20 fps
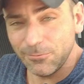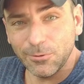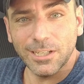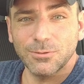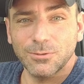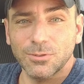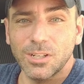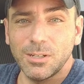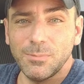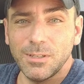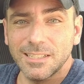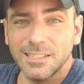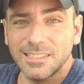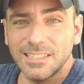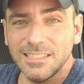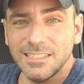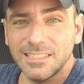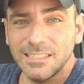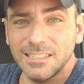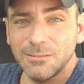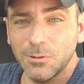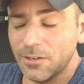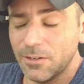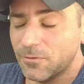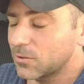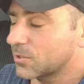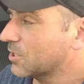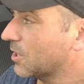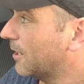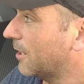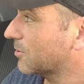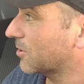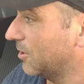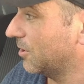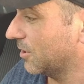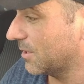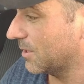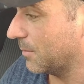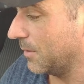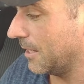I didn't realize it was going to be this easy. When I first thought I was
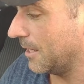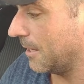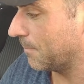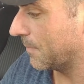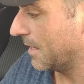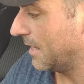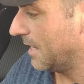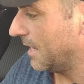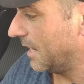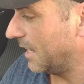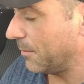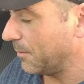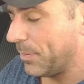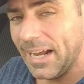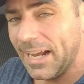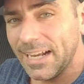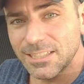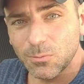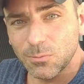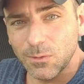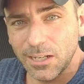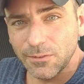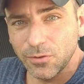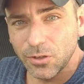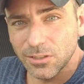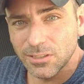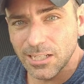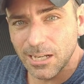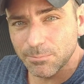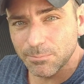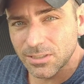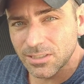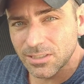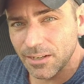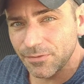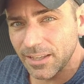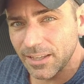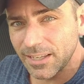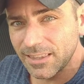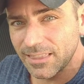going to hook something up, in the past when I've hooked up
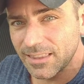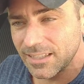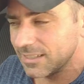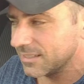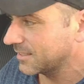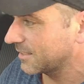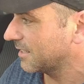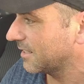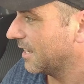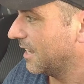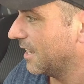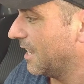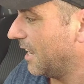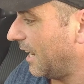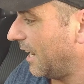stuff like this,